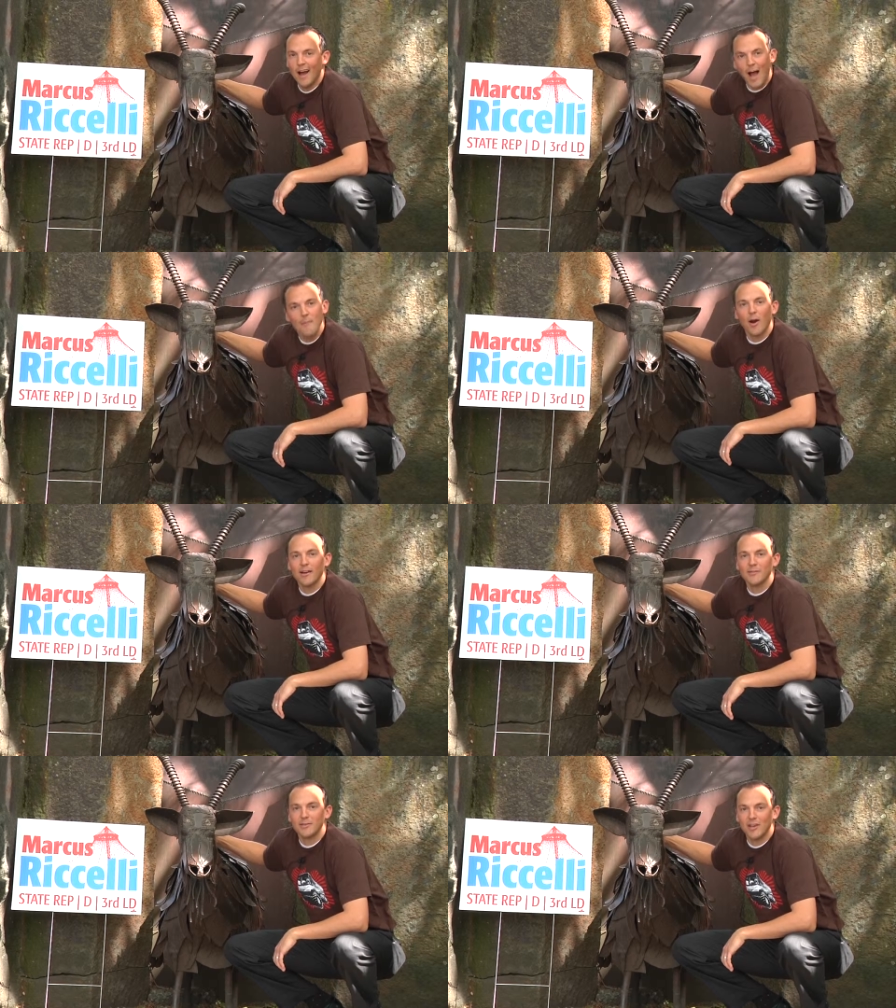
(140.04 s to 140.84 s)
I'm
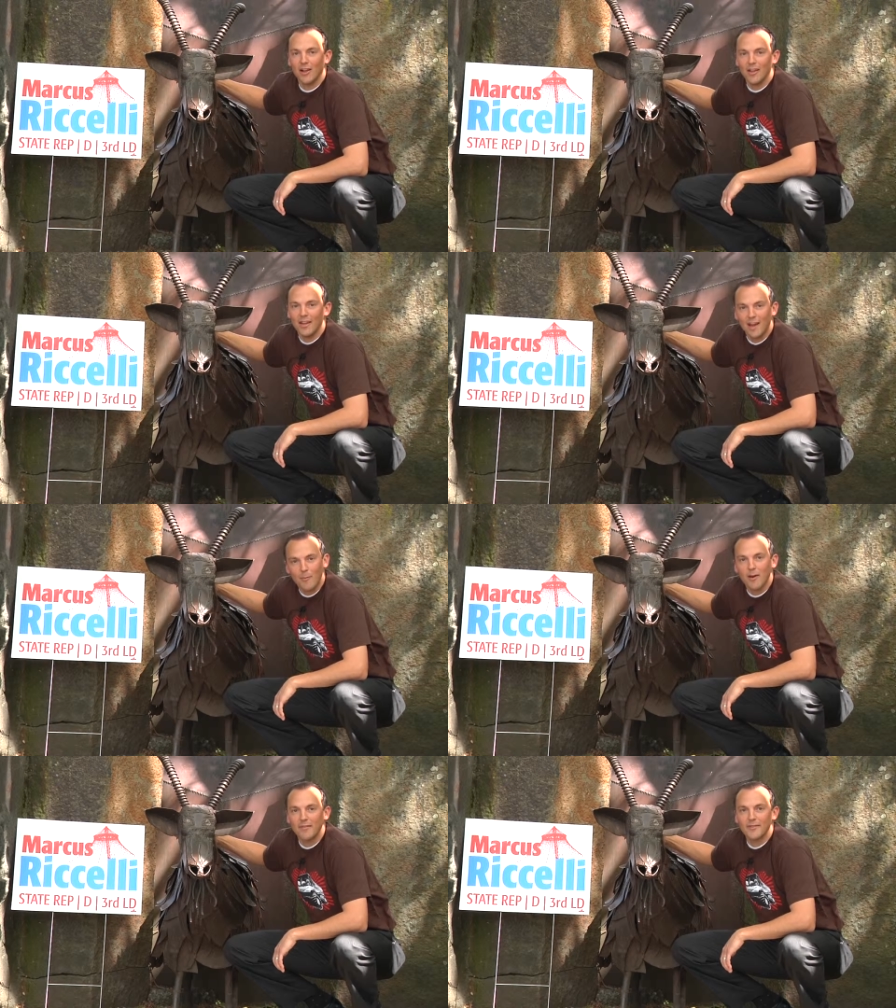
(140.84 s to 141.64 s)
Marcus Riccelli, and
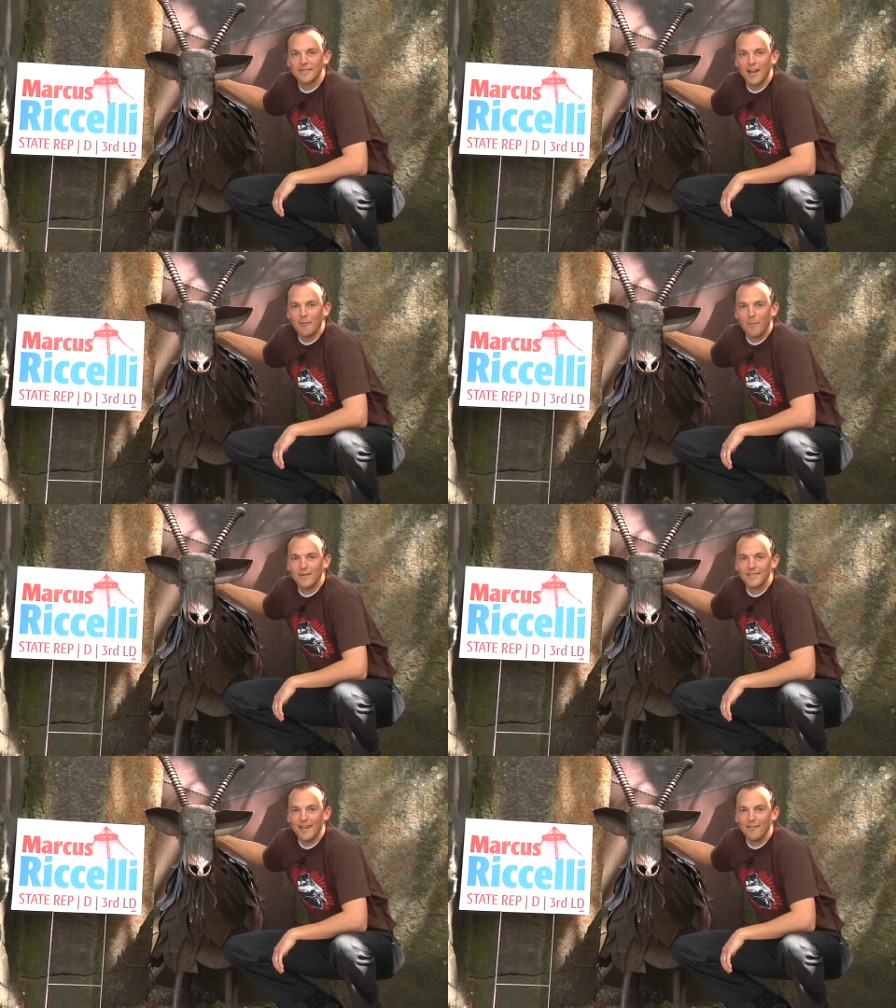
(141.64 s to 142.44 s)
I'm running for state
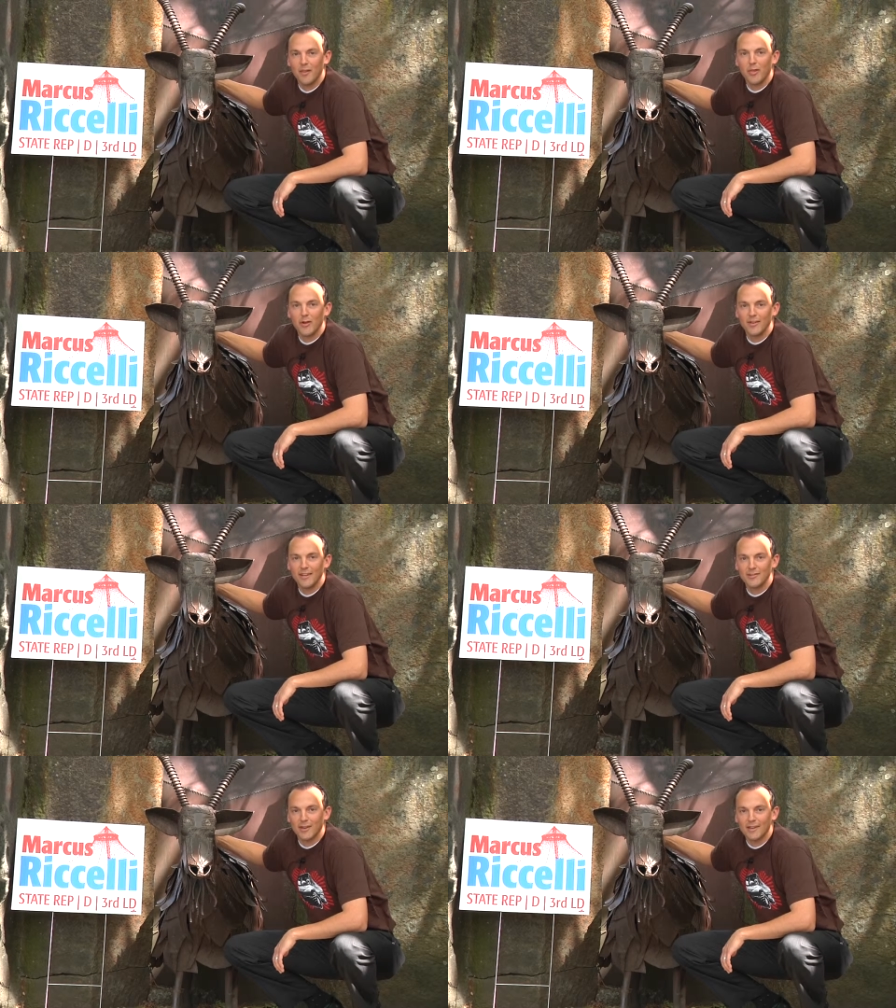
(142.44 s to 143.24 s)
representative in the 3rd
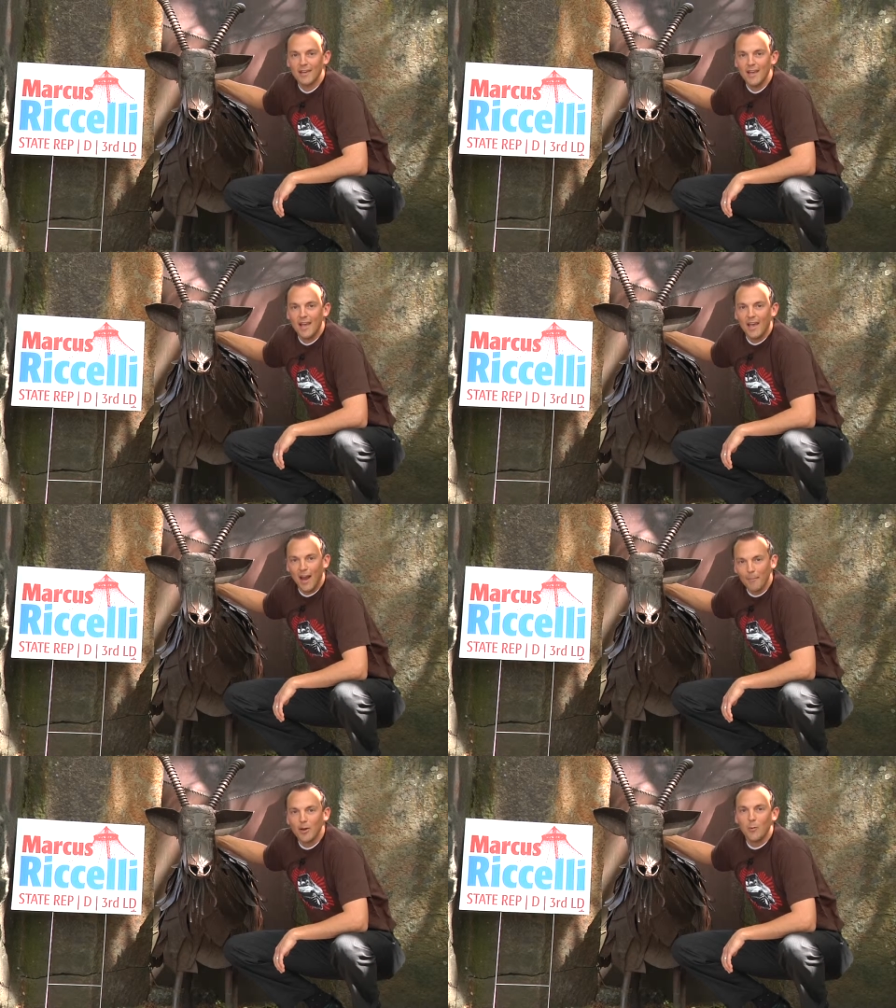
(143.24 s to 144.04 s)
District. And
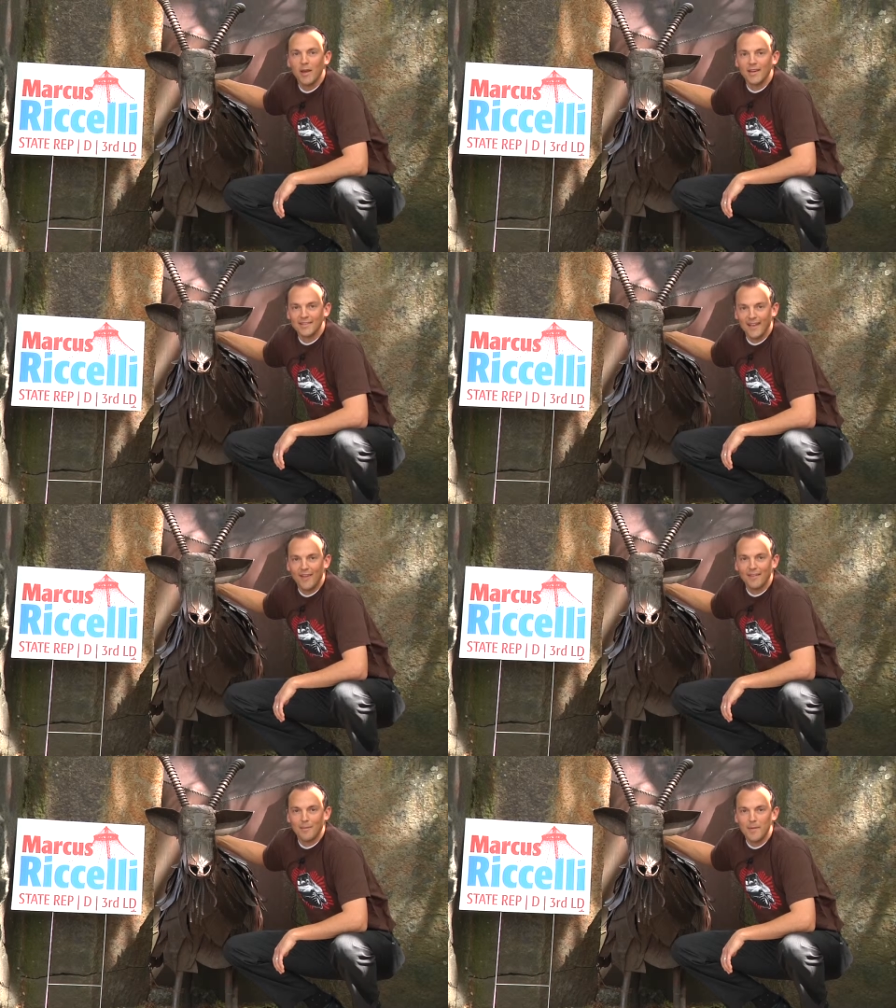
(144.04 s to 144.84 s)
I'm going to win because
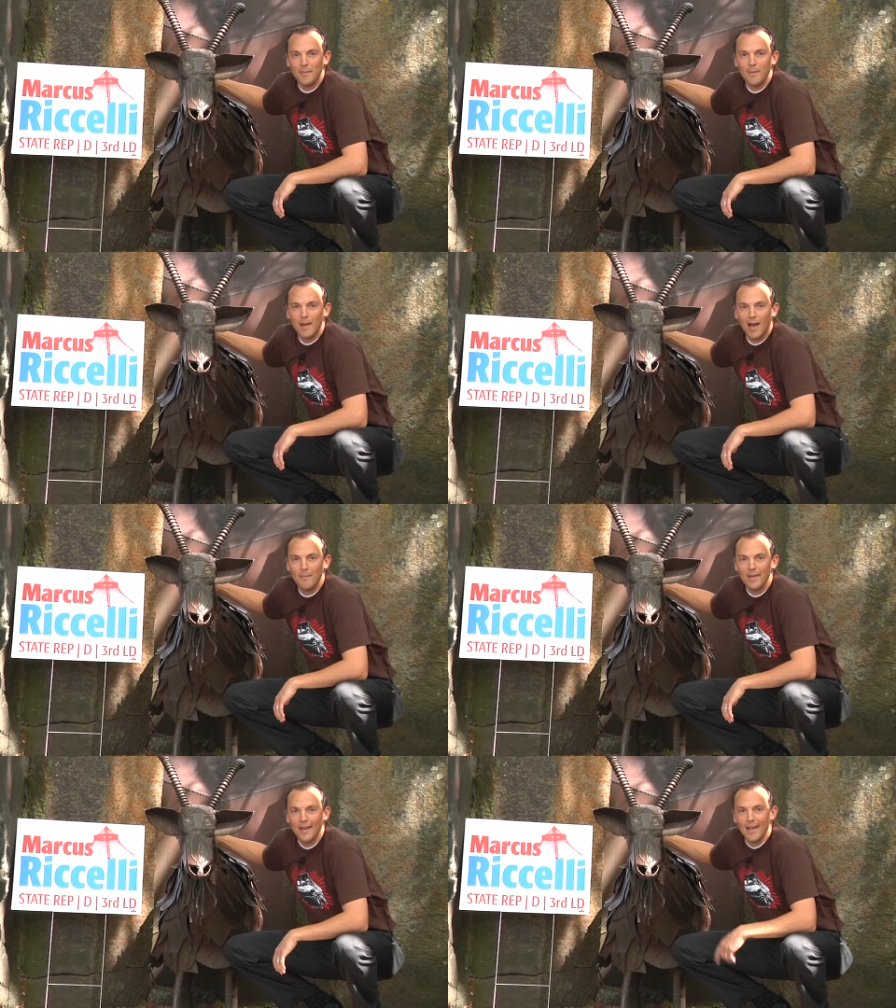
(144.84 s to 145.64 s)
I've got the people
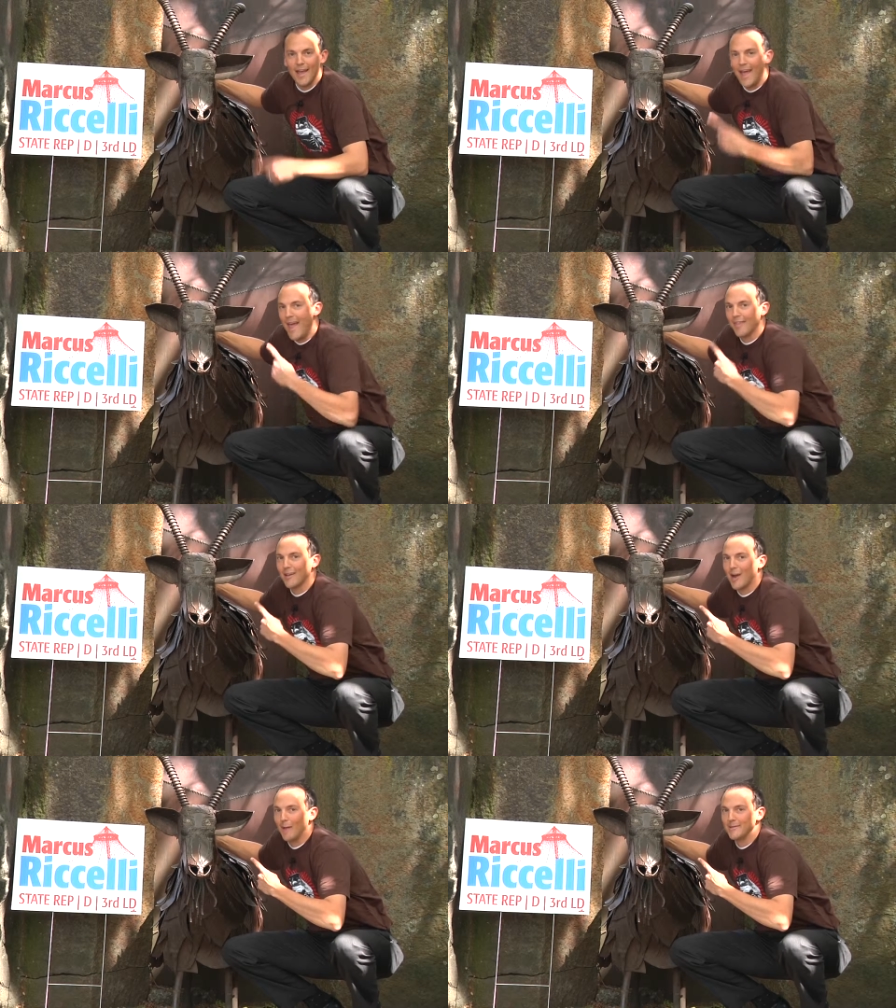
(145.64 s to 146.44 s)
behind me and
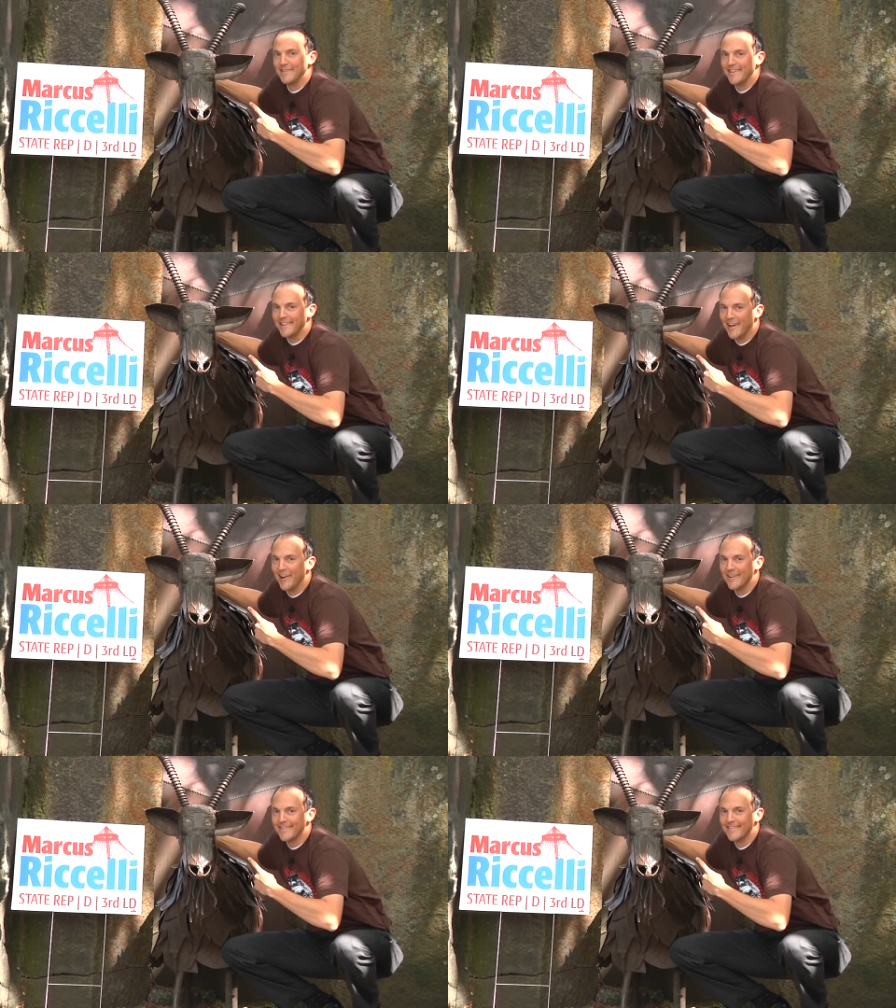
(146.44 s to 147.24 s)
the garbage-eating goat.